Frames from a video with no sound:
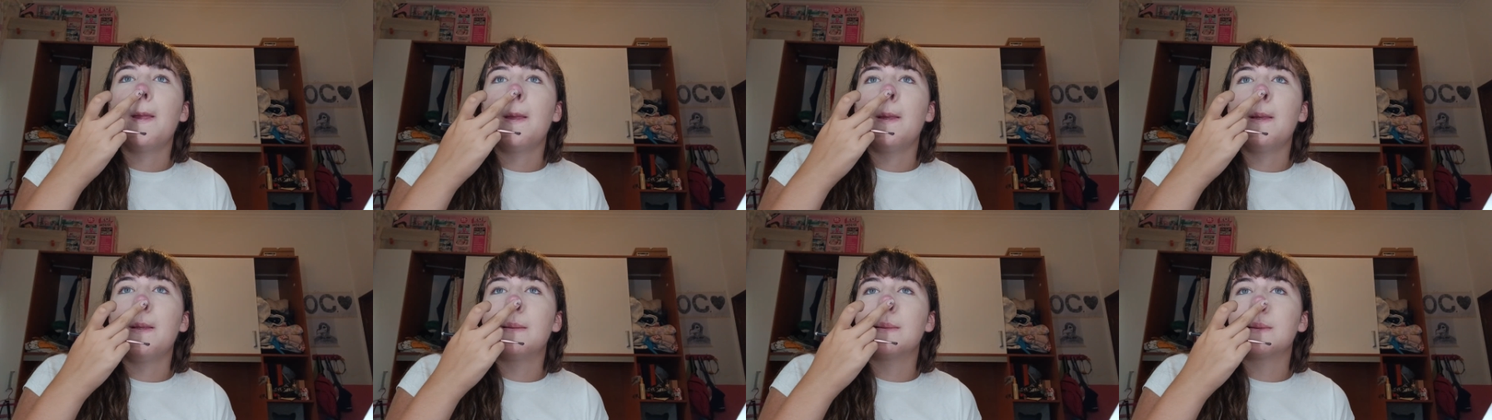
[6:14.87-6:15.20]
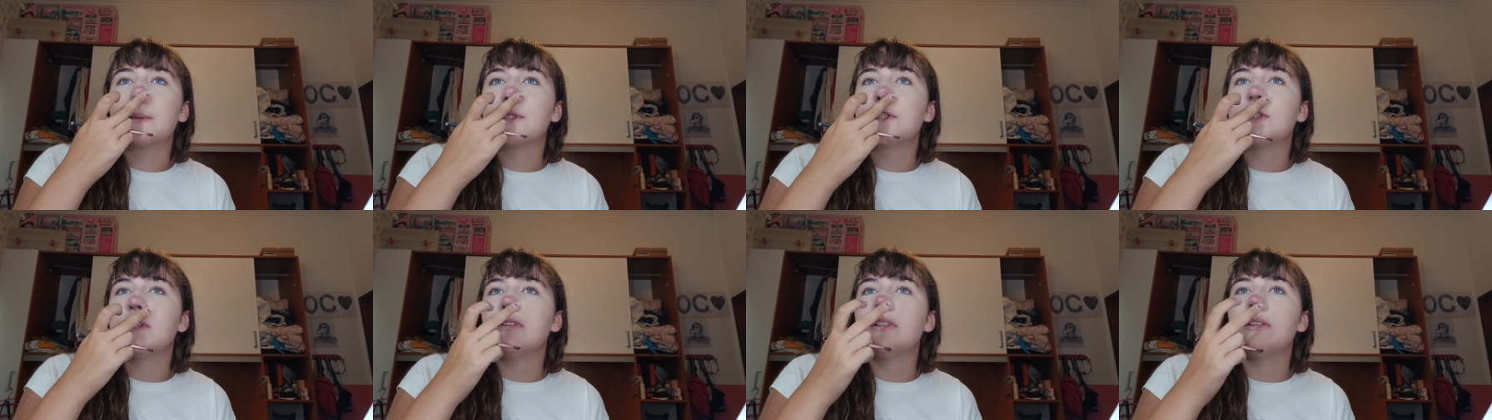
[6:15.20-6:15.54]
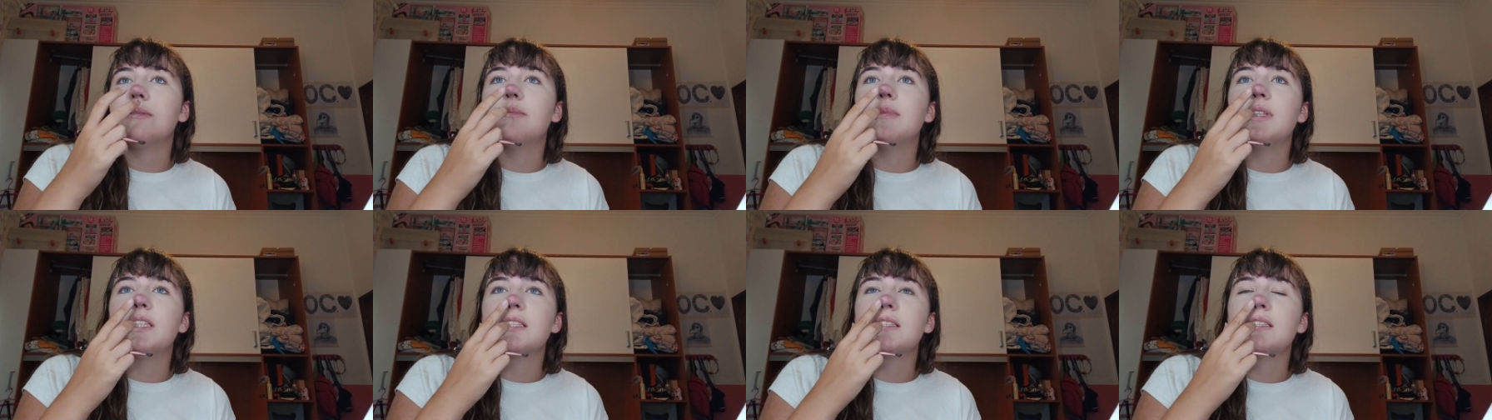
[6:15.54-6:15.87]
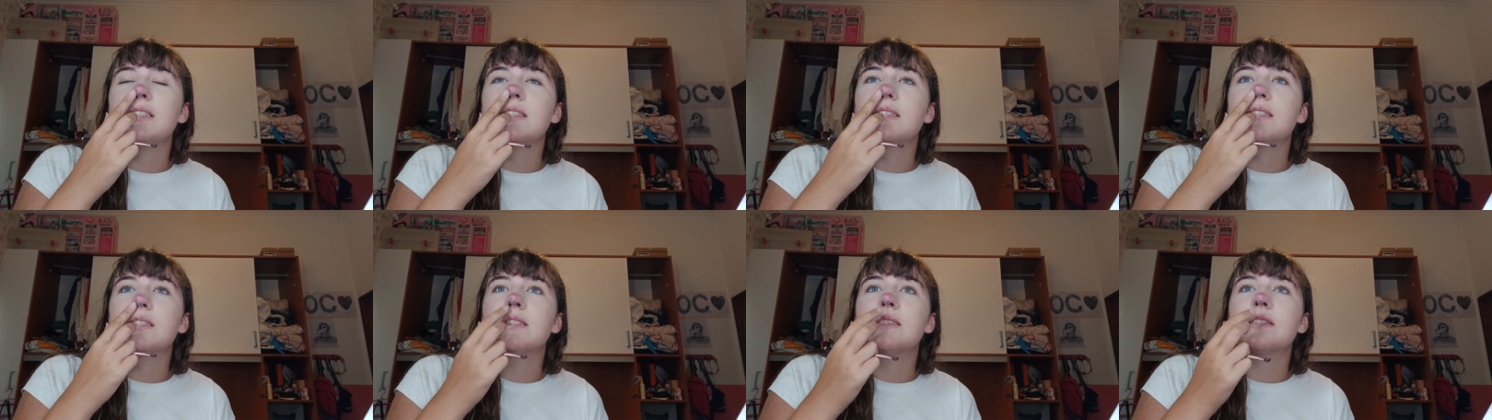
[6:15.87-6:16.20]
and so it makes
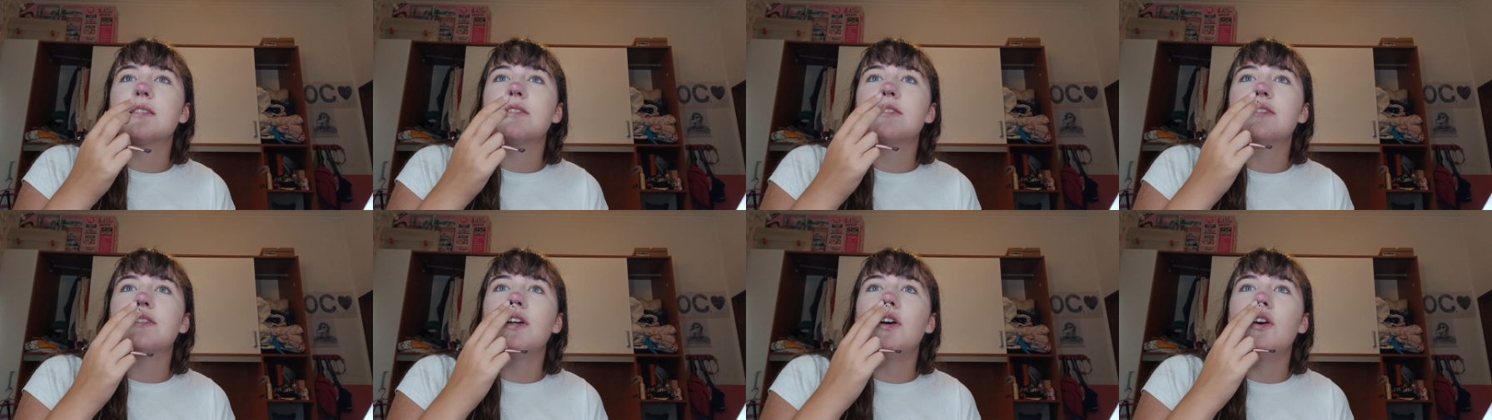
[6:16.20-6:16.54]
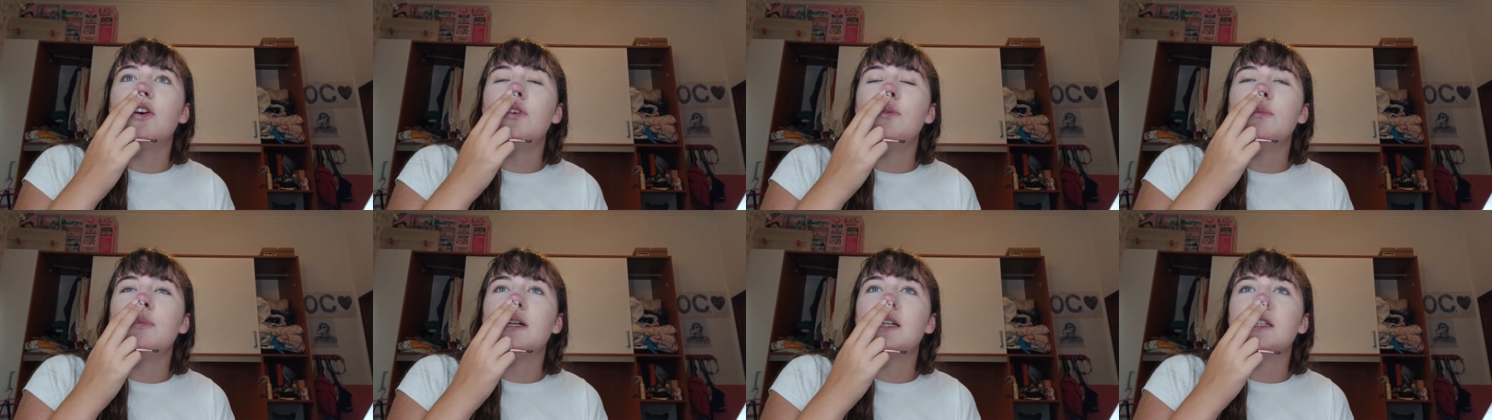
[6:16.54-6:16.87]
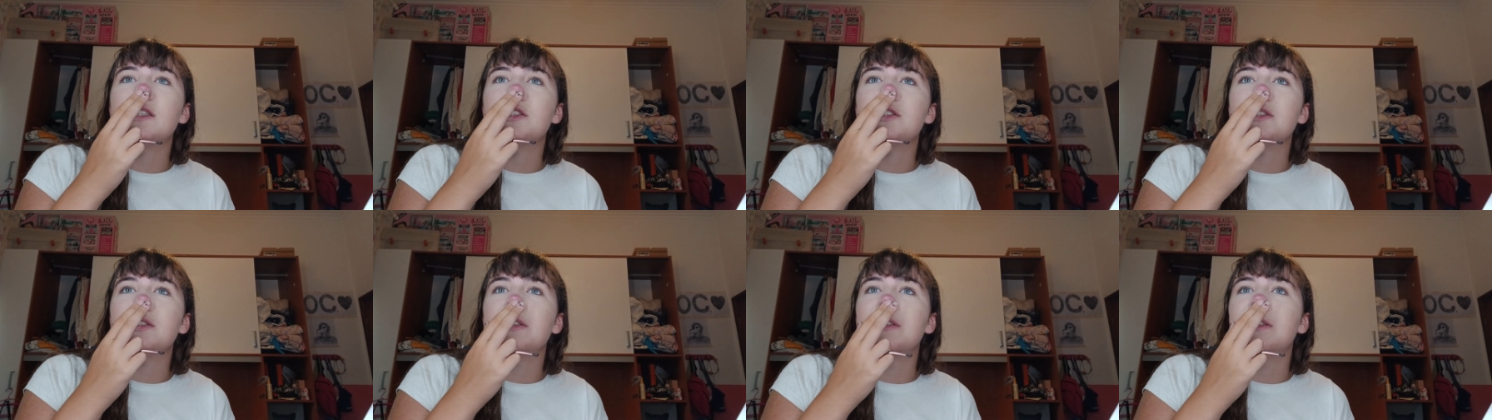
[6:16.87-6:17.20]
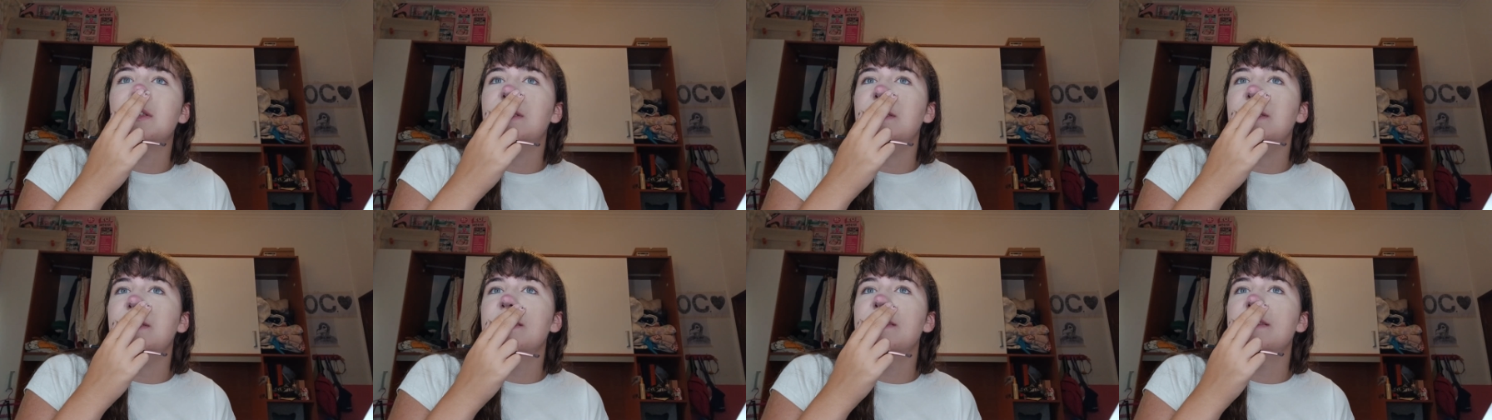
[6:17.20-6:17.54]
it so much
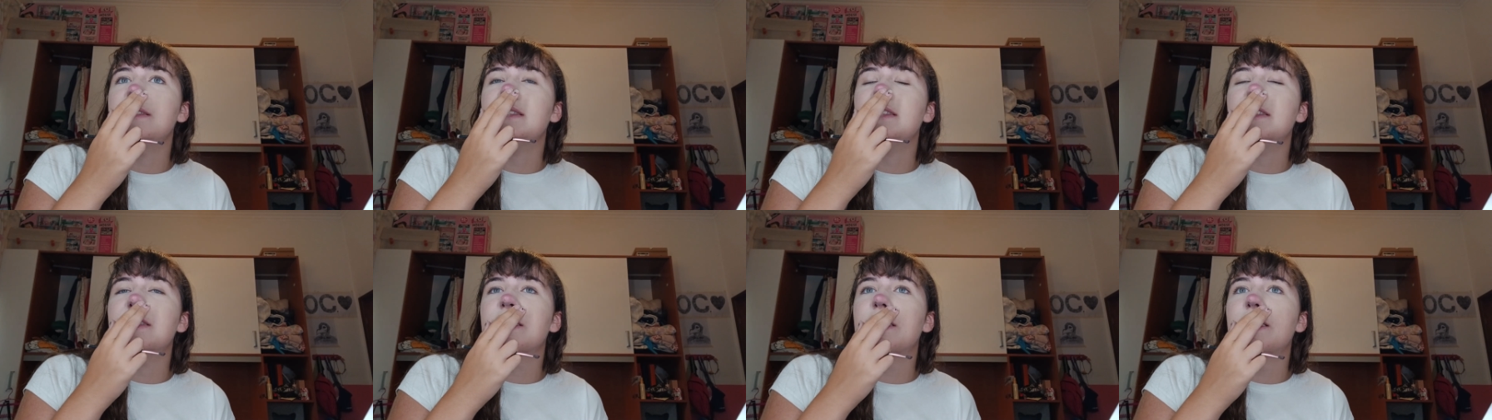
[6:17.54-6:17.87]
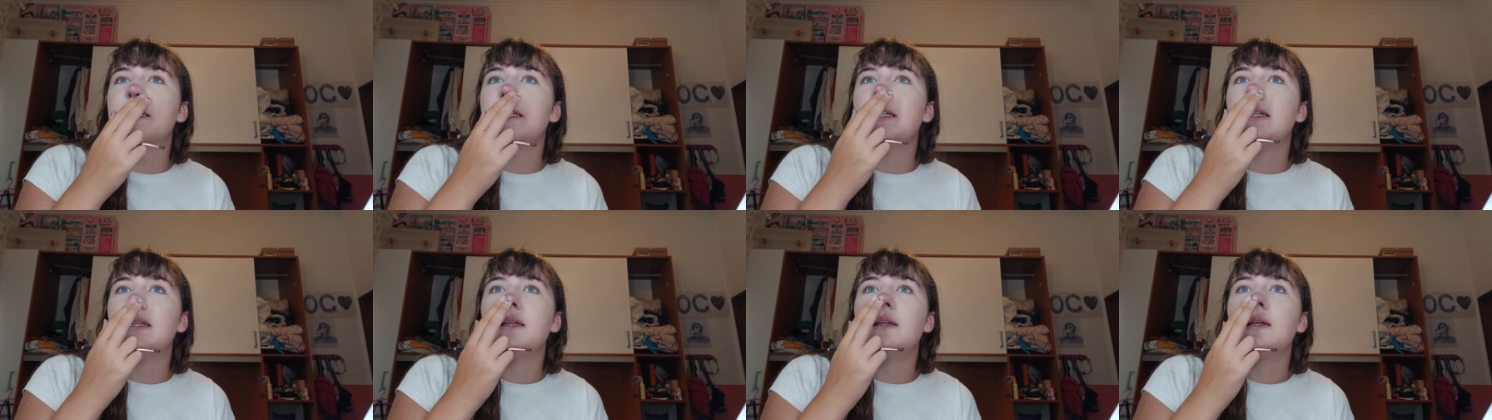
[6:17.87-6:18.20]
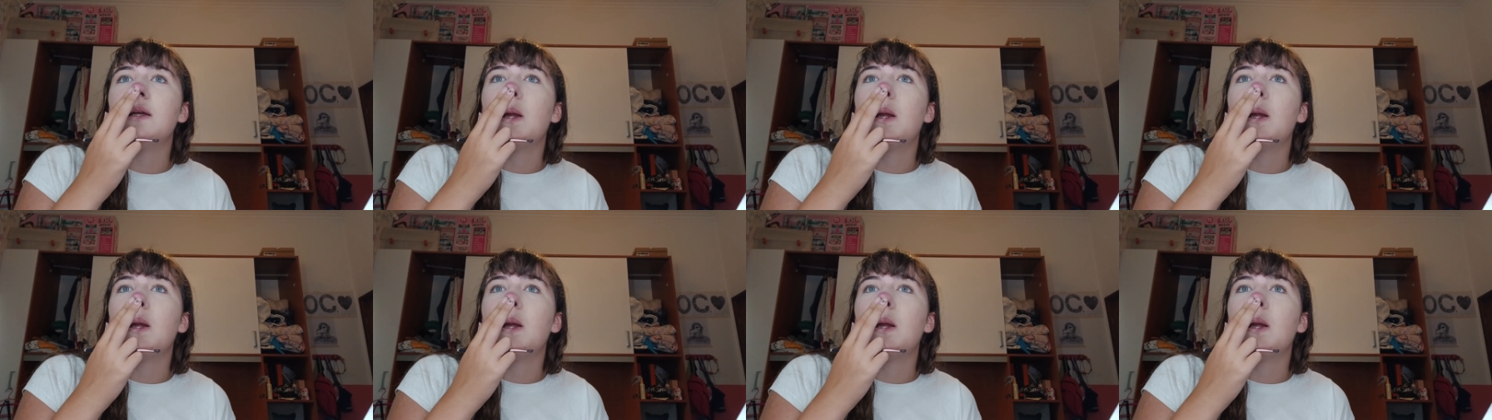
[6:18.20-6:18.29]
easier